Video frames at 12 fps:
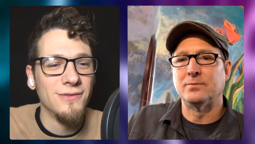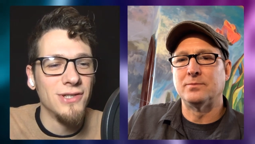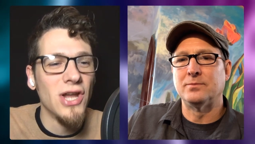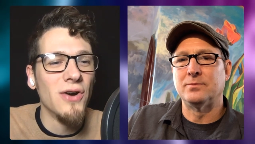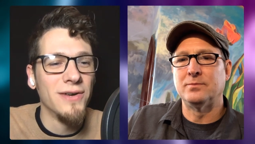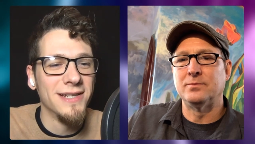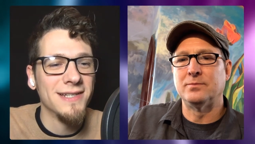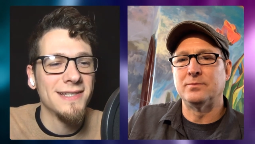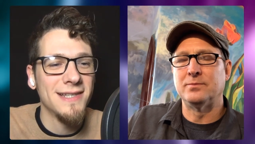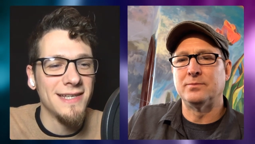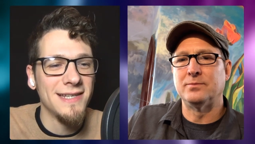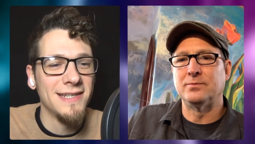
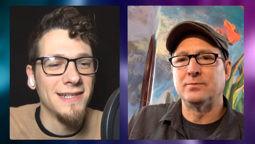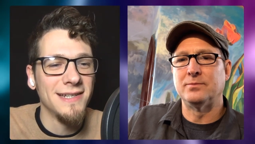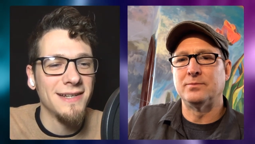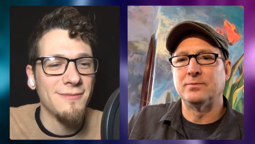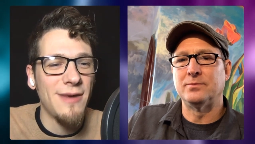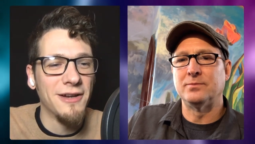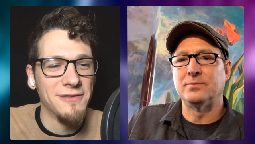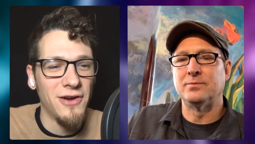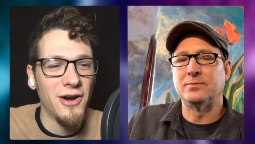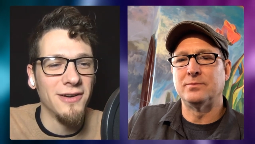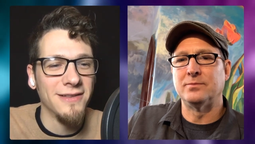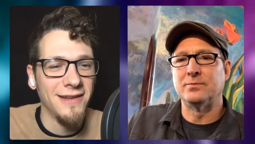Speaker 1: notice the amount of
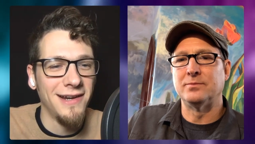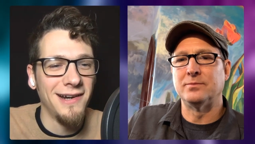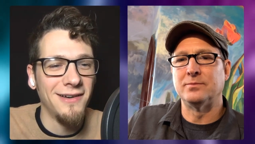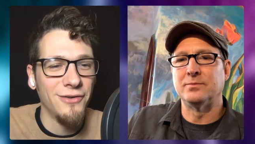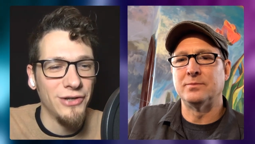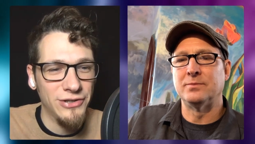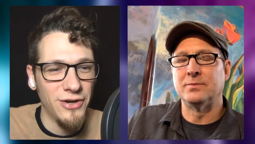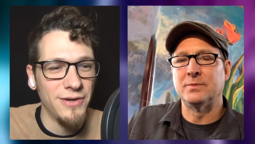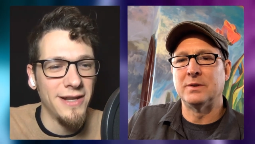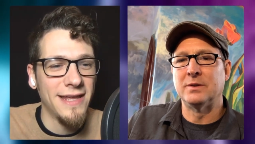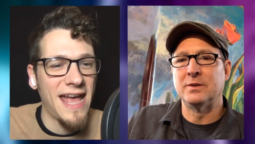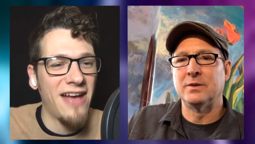art there or you go
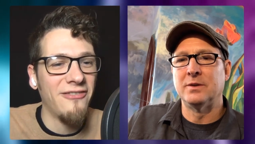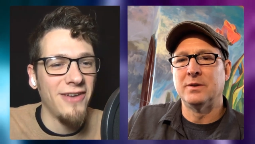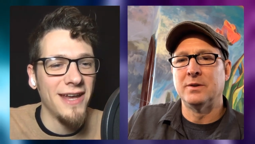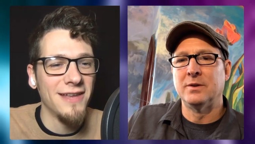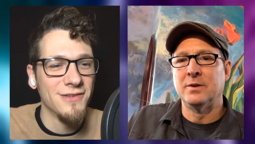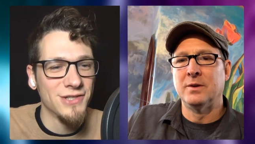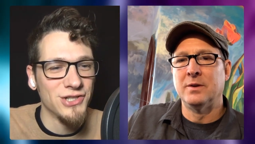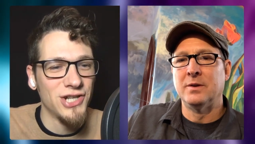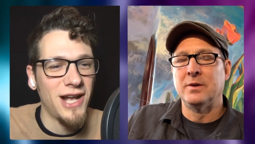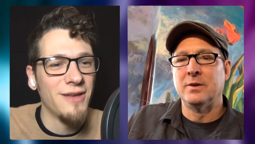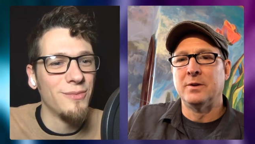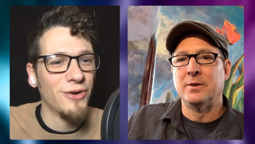into the cafe there's a
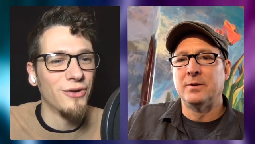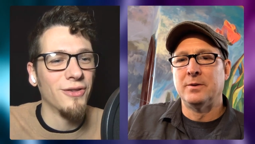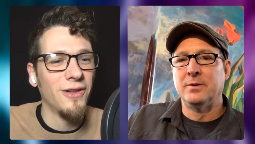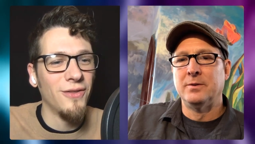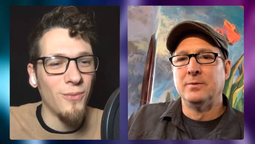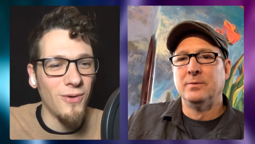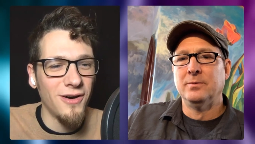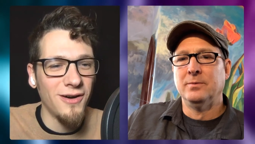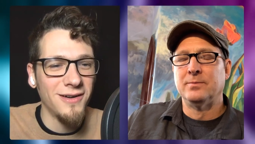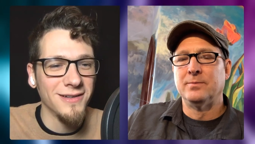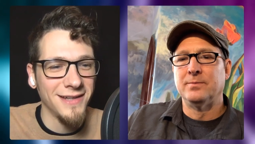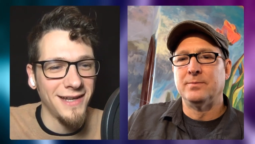giant mural on the
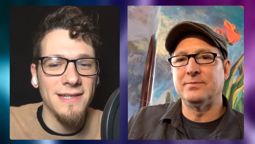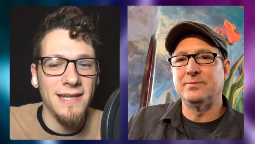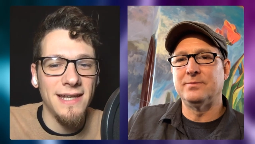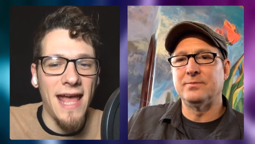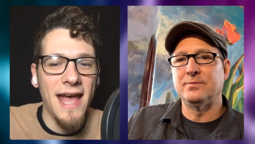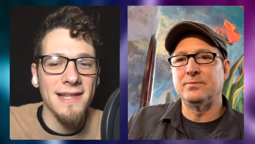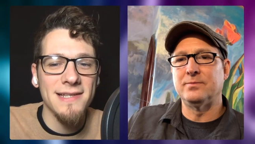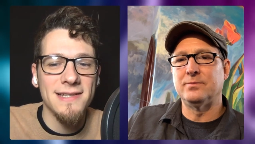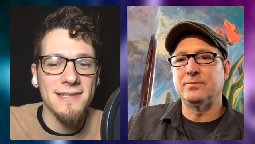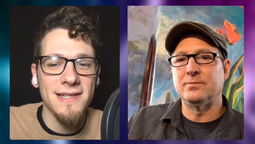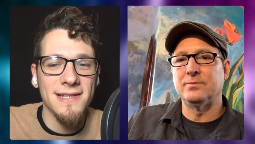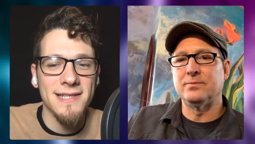wall like it
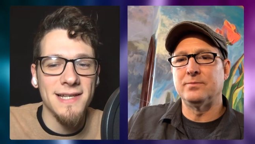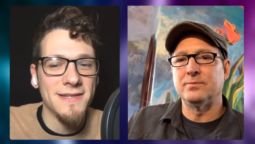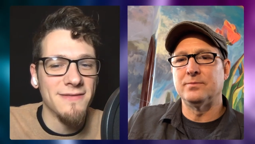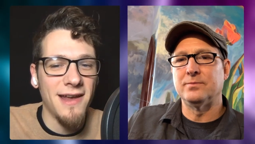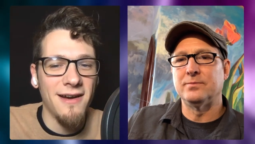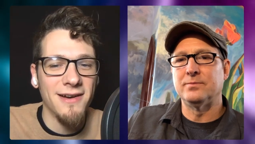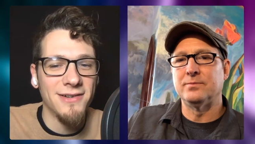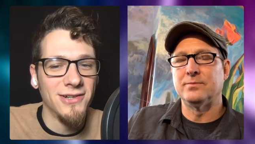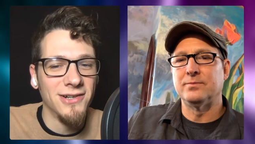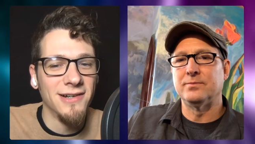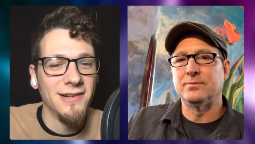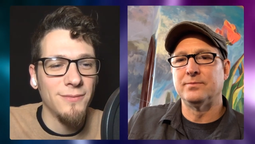adds a sense of
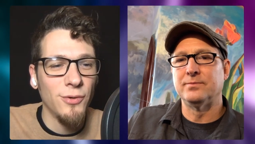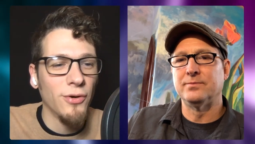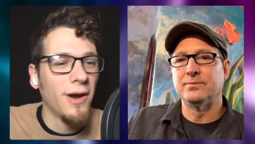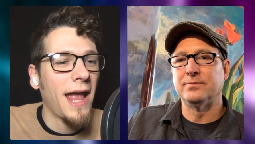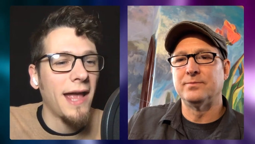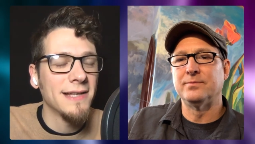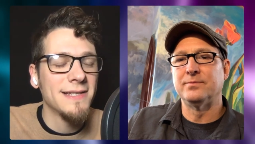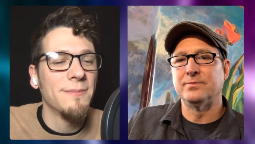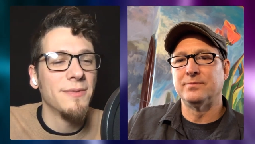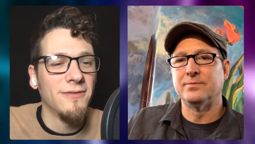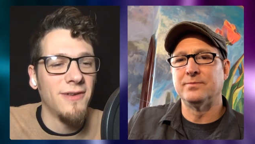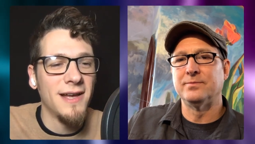character or
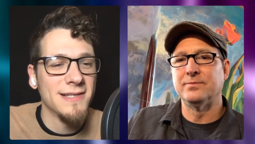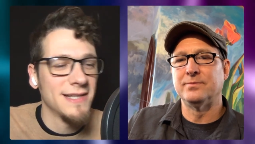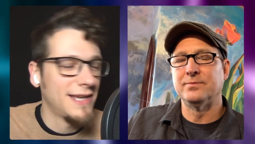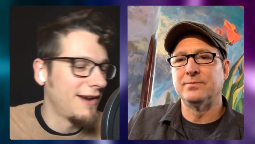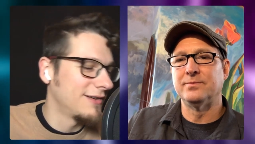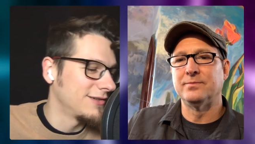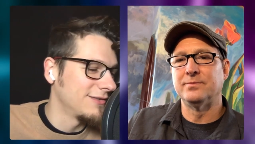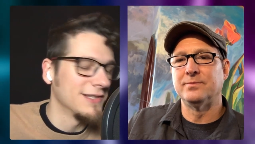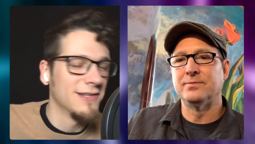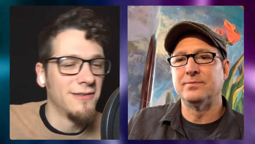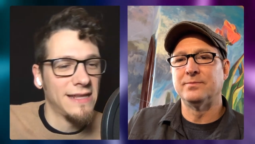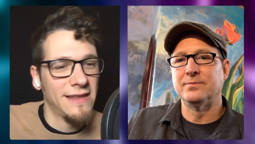exemplifies the character
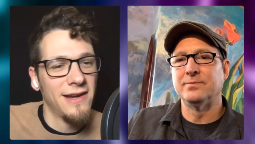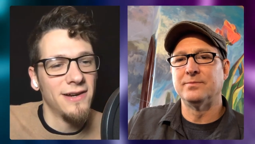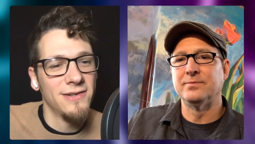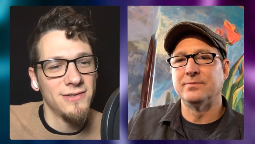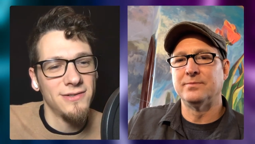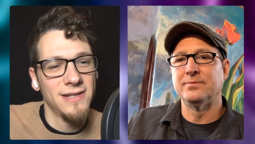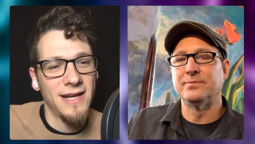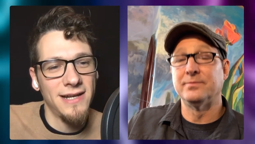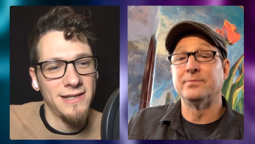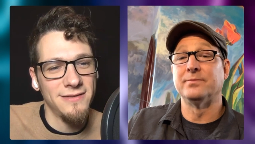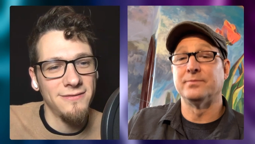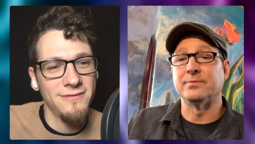that's already there too it
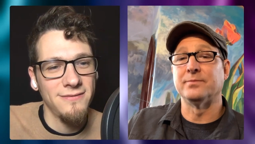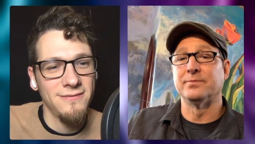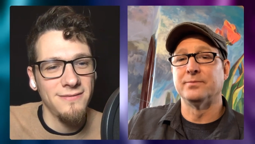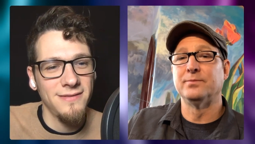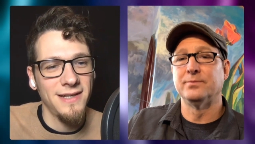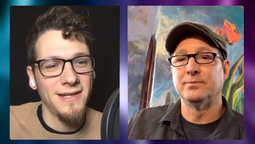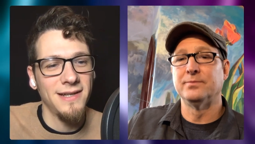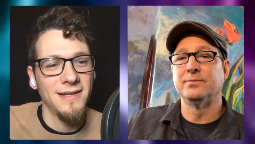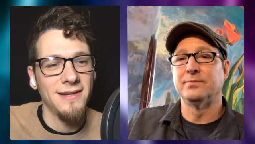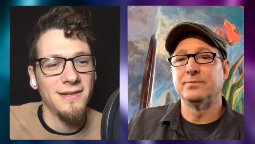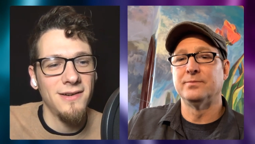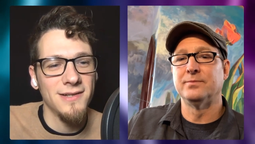kind of
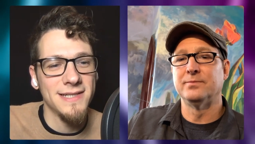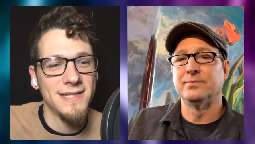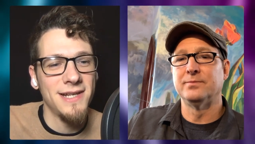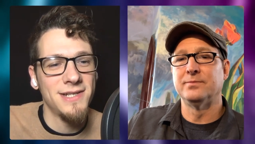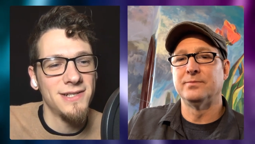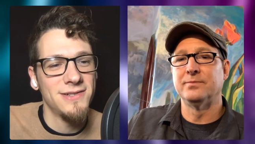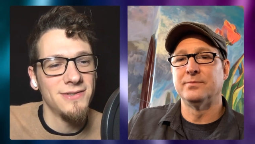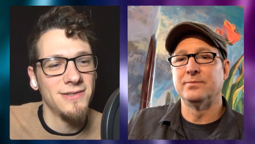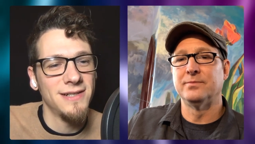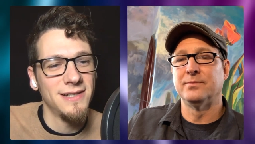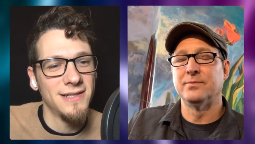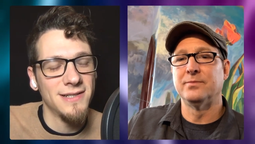uh, calls attention to
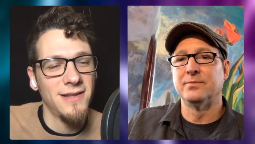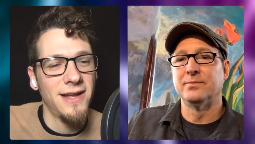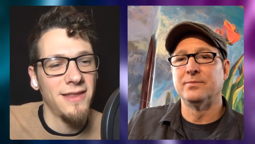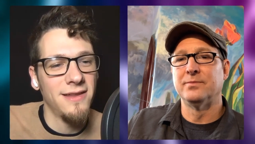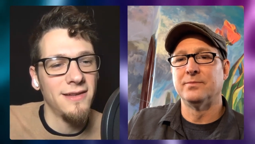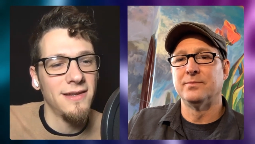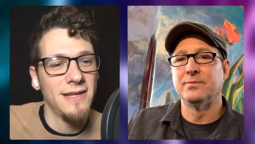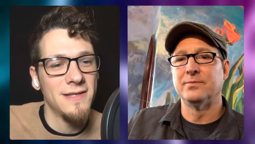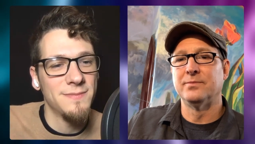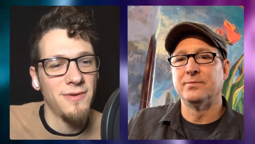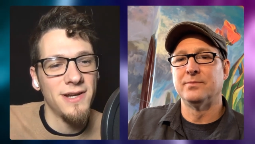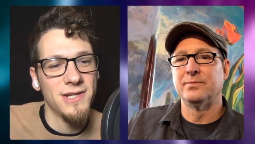it because a lot of the
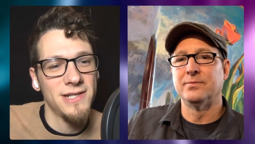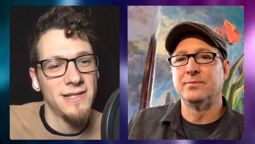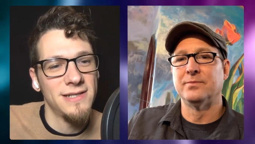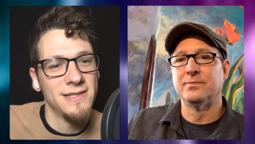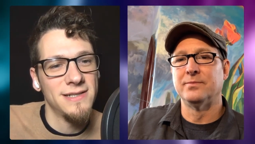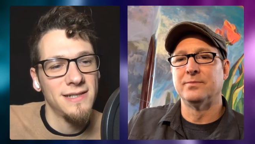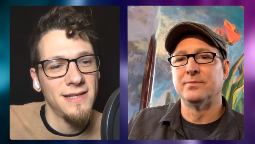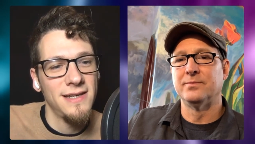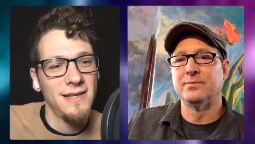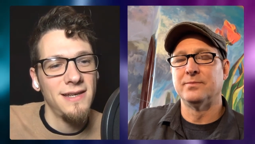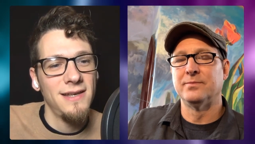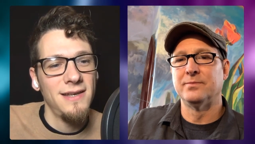inspiration is
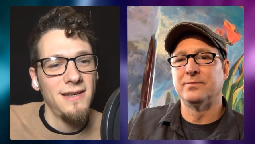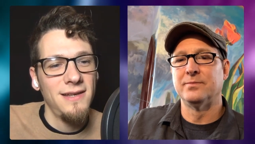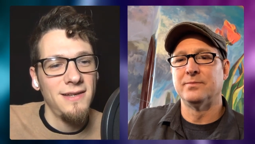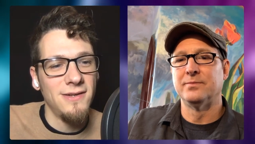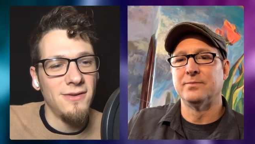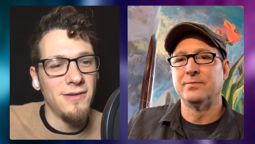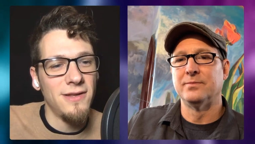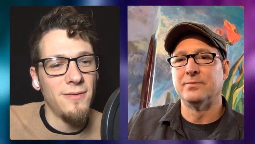you know either